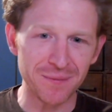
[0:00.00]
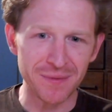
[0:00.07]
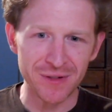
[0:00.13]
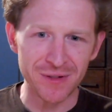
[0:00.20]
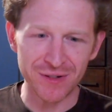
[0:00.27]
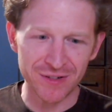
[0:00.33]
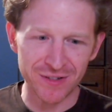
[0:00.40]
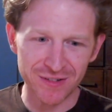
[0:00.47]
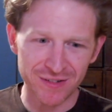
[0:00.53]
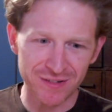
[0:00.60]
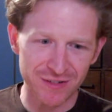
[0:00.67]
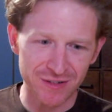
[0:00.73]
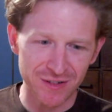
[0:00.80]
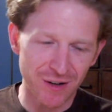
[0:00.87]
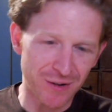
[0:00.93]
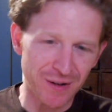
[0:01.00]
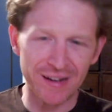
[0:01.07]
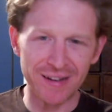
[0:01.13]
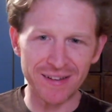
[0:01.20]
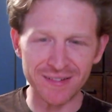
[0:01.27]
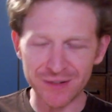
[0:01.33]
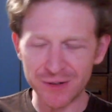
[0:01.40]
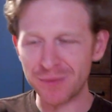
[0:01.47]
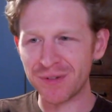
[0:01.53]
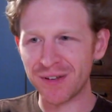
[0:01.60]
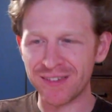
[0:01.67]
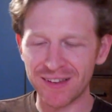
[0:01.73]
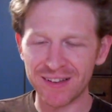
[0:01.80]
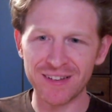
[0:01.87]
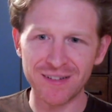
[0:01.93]
You can just oh, I oops, I
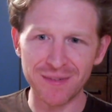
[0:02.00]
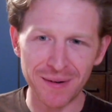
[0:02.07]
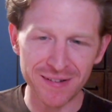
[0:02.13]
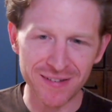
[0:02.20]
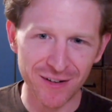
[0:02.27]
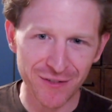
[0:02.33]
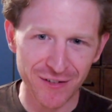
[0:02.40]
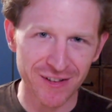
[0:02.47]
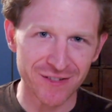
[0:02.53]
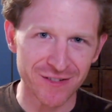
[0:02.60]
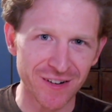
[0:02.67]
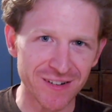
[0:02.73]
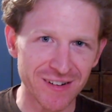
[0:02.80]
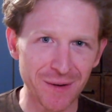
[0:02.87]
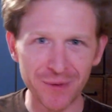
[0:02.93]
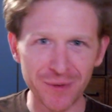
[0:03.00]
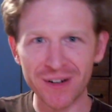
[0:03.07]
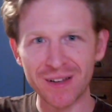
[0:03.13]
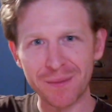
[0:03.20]
sent it to myself on the wrong network.